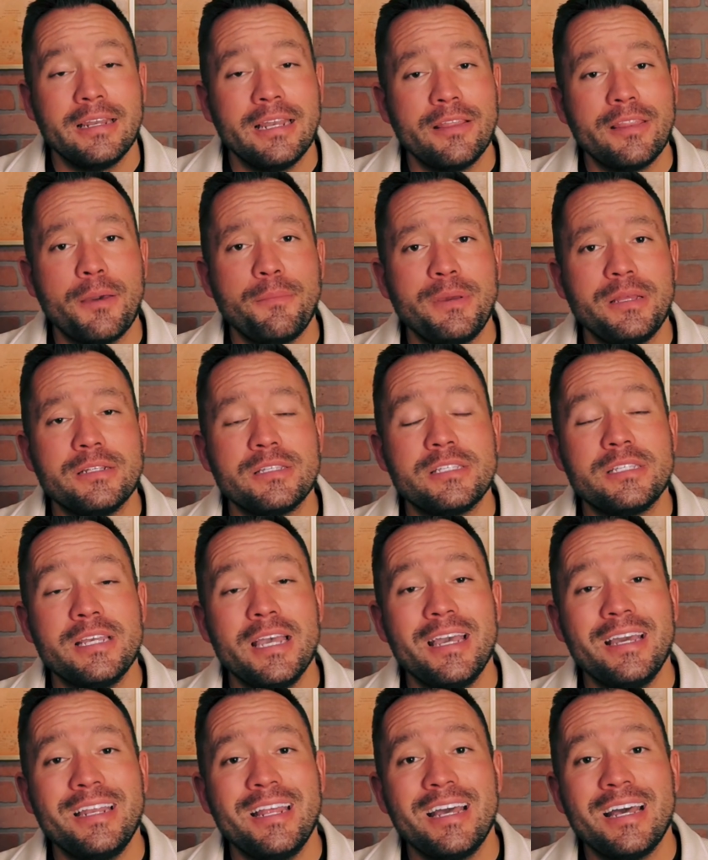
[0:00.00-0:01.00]
Now, that being
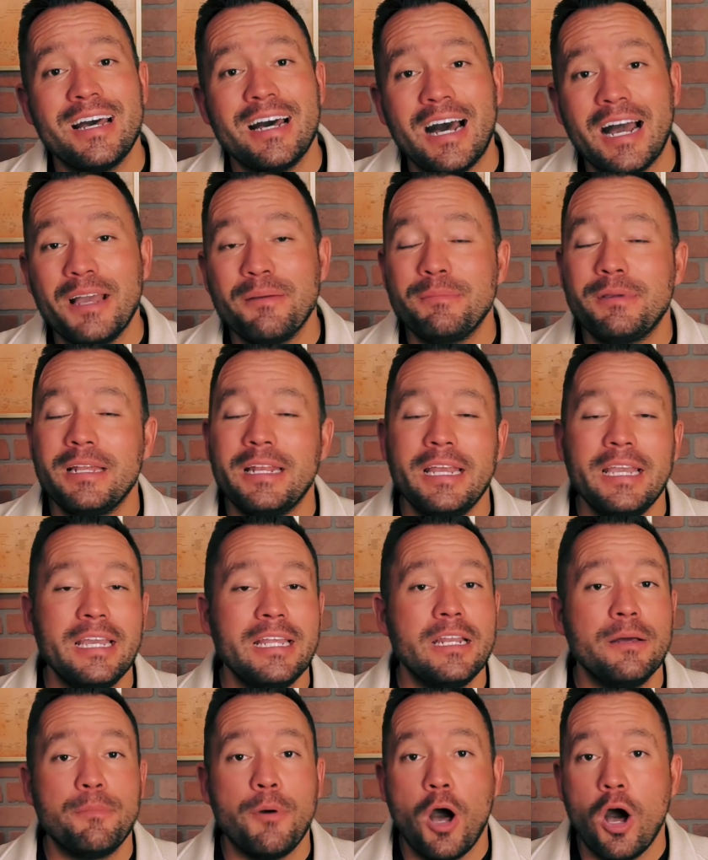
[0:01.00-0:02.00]
said, I'm going to
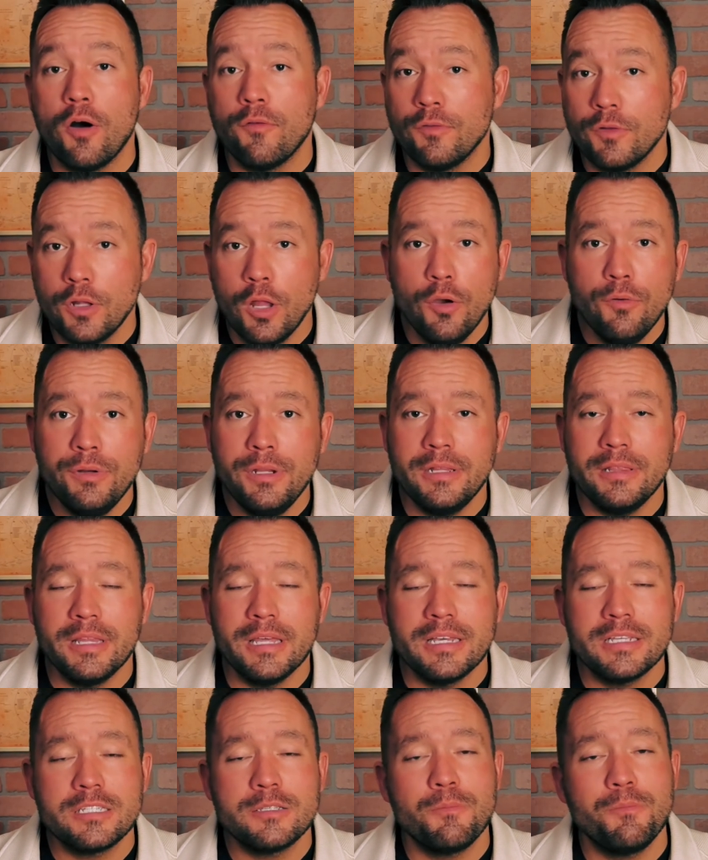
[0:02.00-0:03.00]
end up offloading
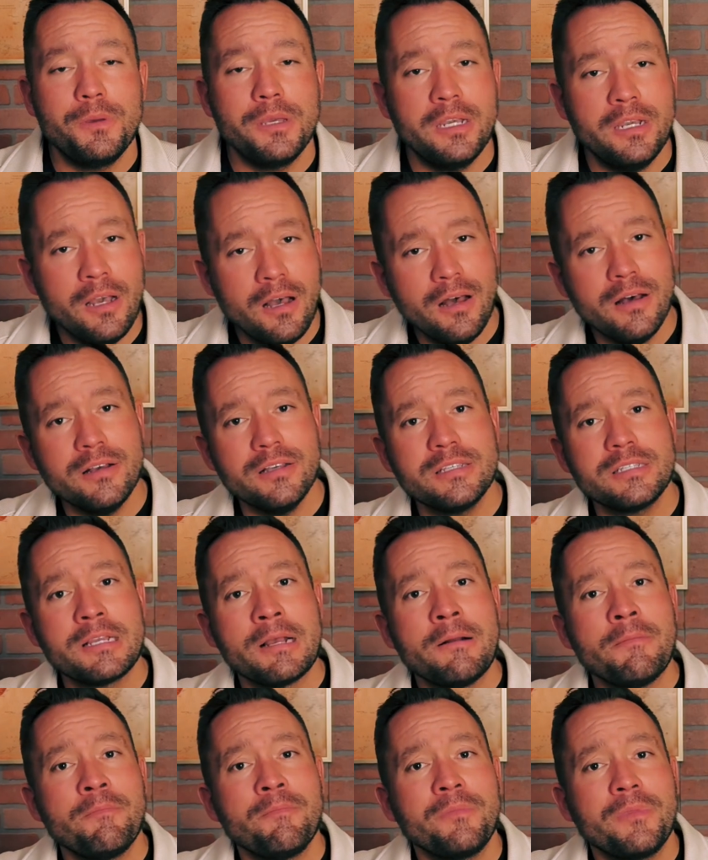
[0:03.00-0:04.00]
this because
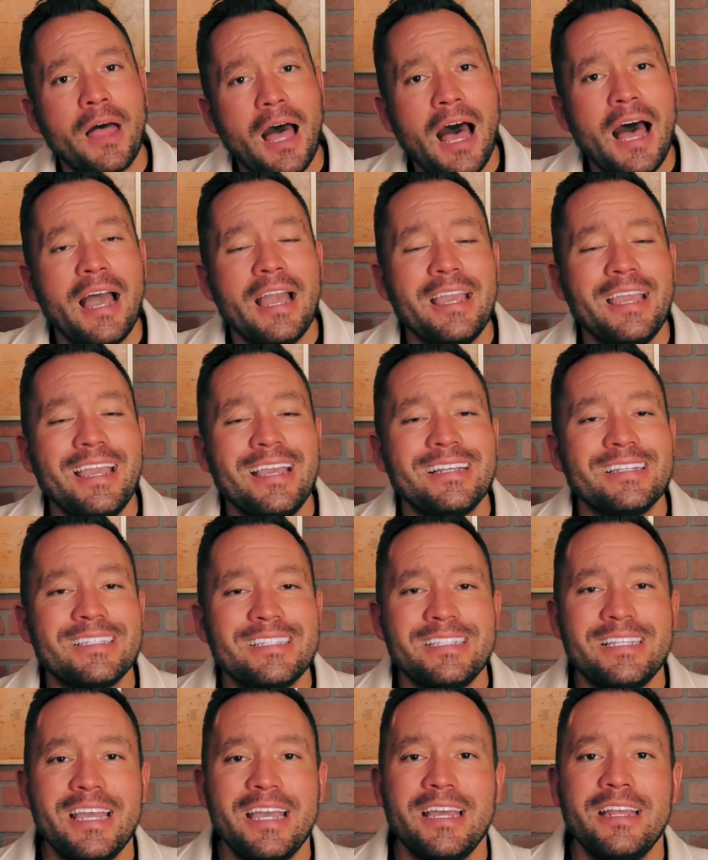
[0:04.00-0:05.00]
I
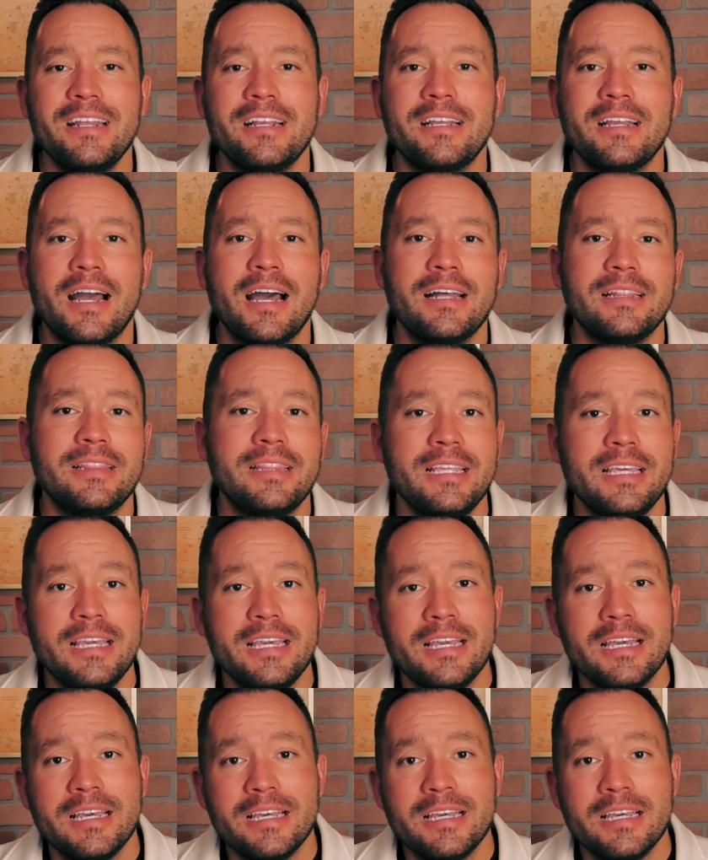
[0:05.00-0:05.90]
instead got the